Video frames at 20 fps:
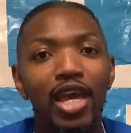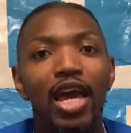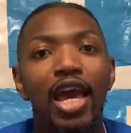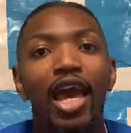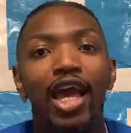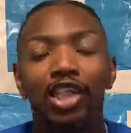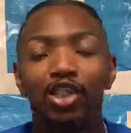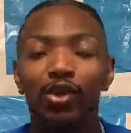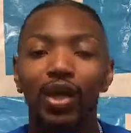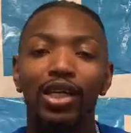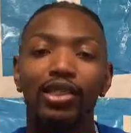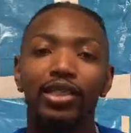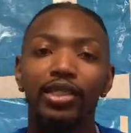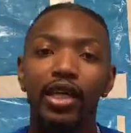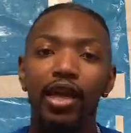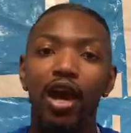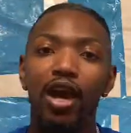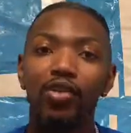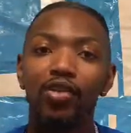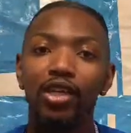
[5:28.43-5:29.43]
And so I say
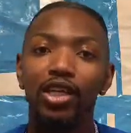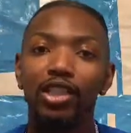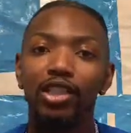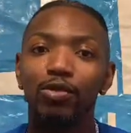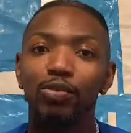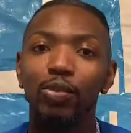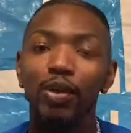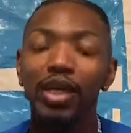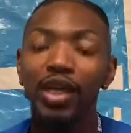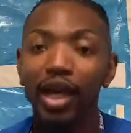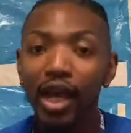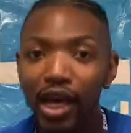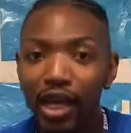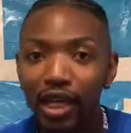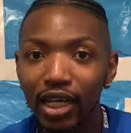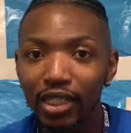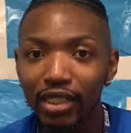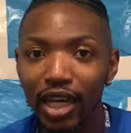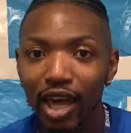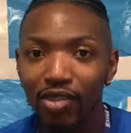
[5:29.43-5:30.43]
all this
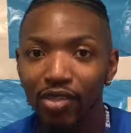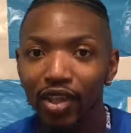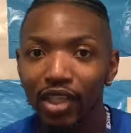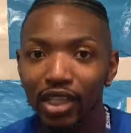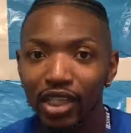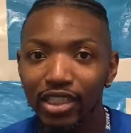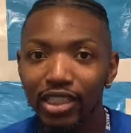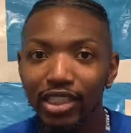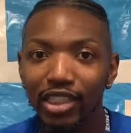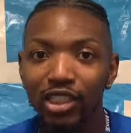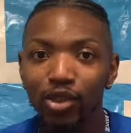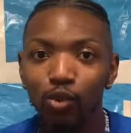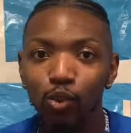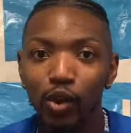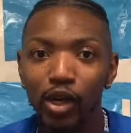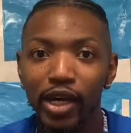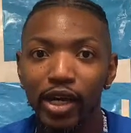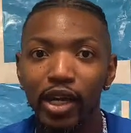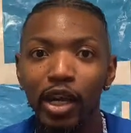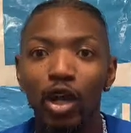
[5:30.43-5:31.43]
because I think this is
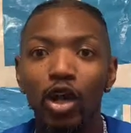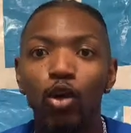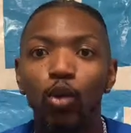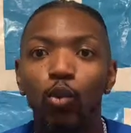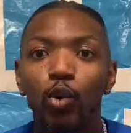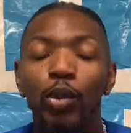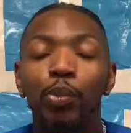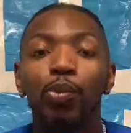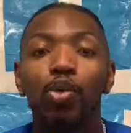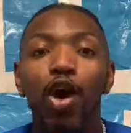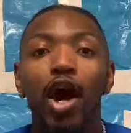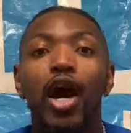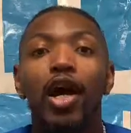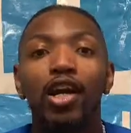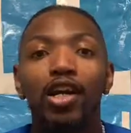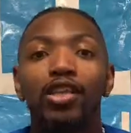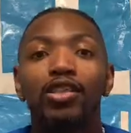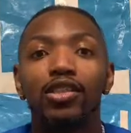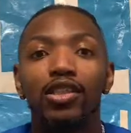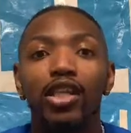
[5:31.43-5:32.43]
what we pride
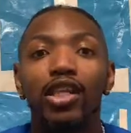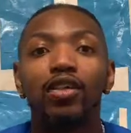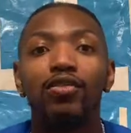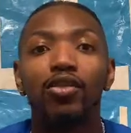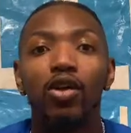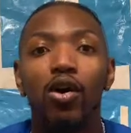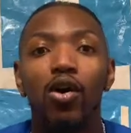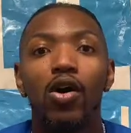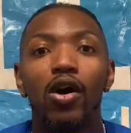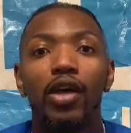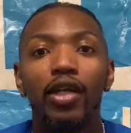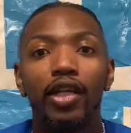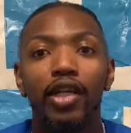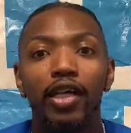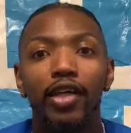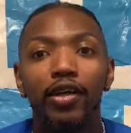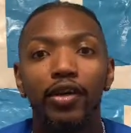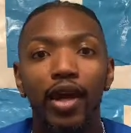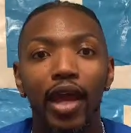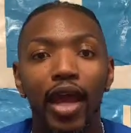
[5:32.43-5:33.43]
ourselves on
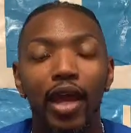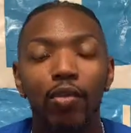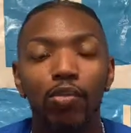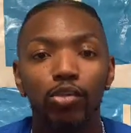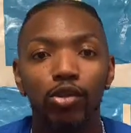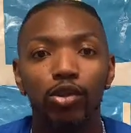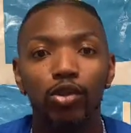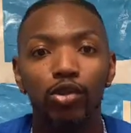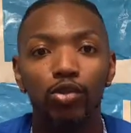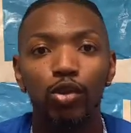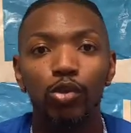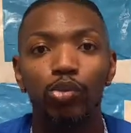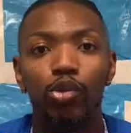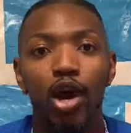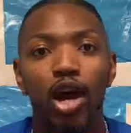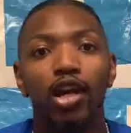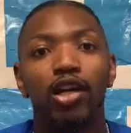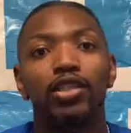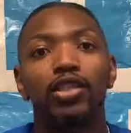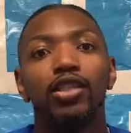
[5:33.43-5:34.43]
here at Bruce. We
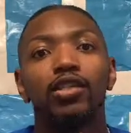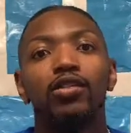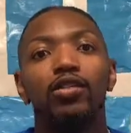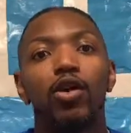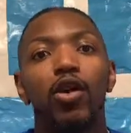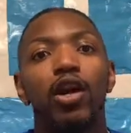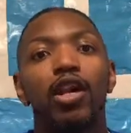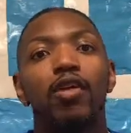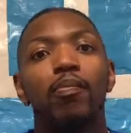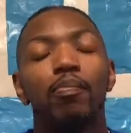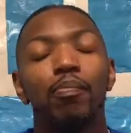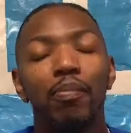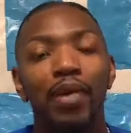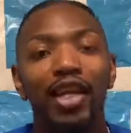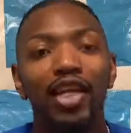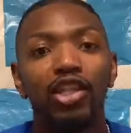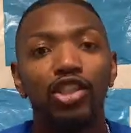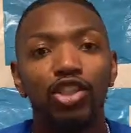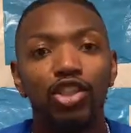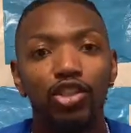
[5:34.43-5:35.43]
pride ourselves on
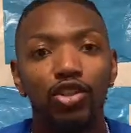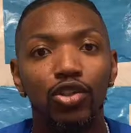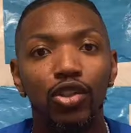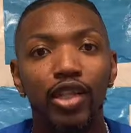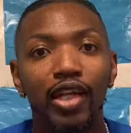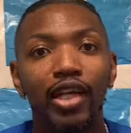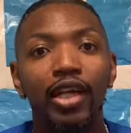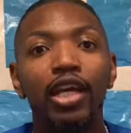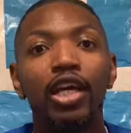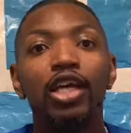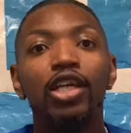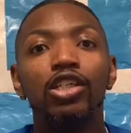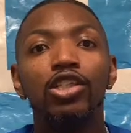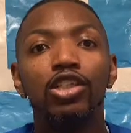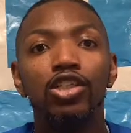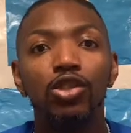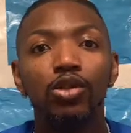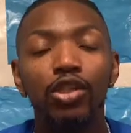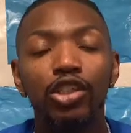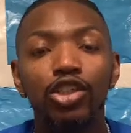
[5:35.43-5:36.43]
making sure that
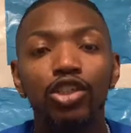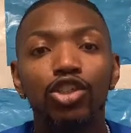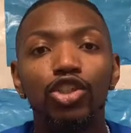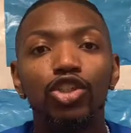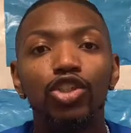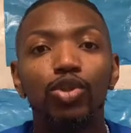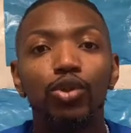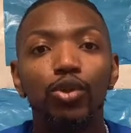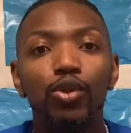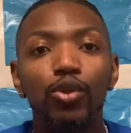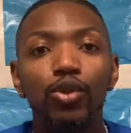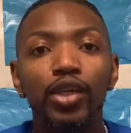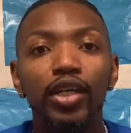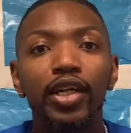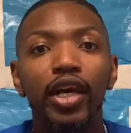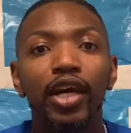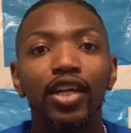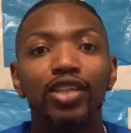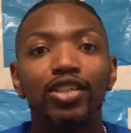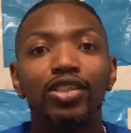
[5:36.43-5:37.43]
students truly
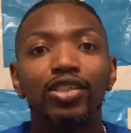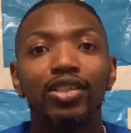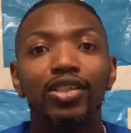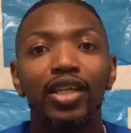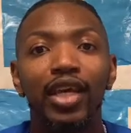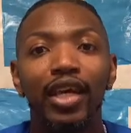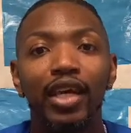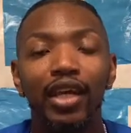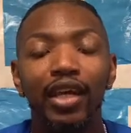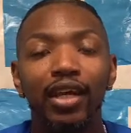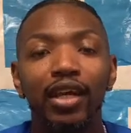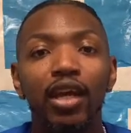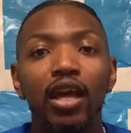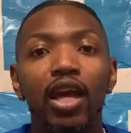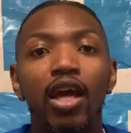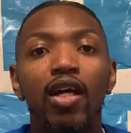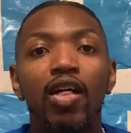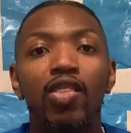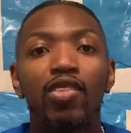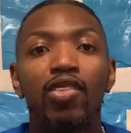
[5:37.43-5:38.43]
understand
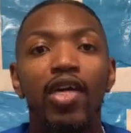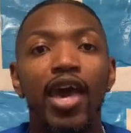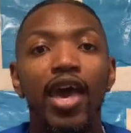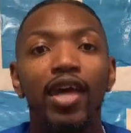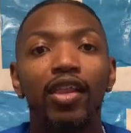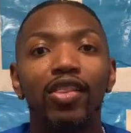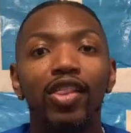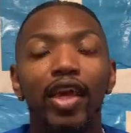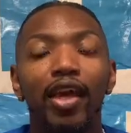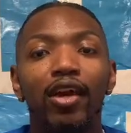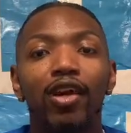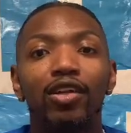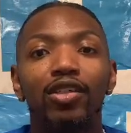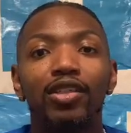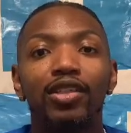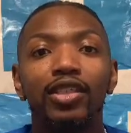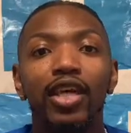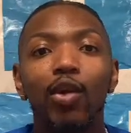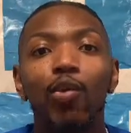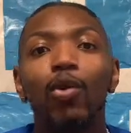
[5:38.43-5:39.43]
that there's
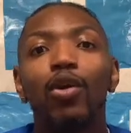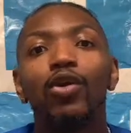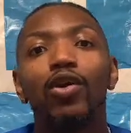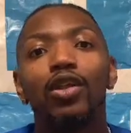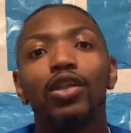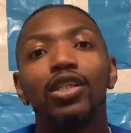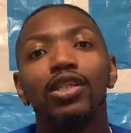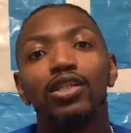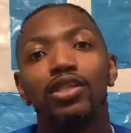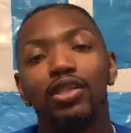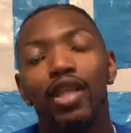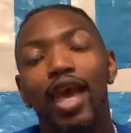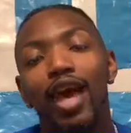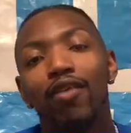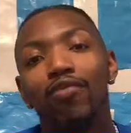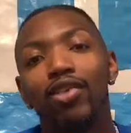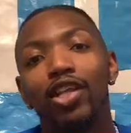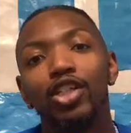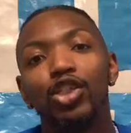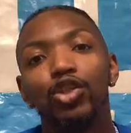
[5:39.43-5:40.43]
someone on the
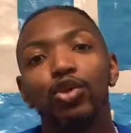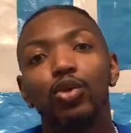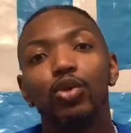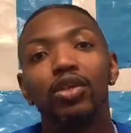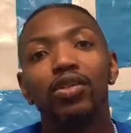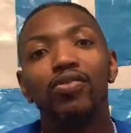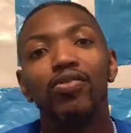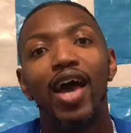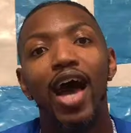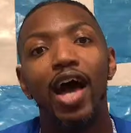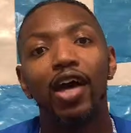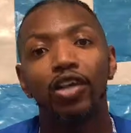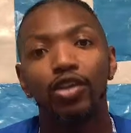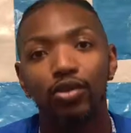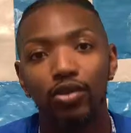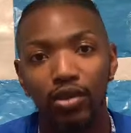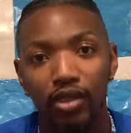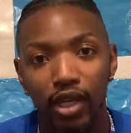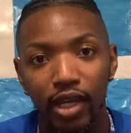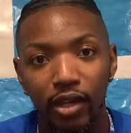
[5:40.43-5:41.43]
staff that truly
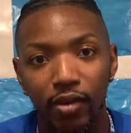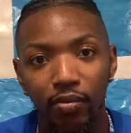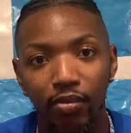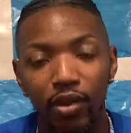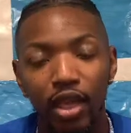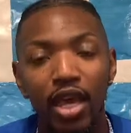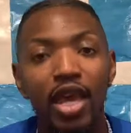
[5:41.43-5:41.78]
values them.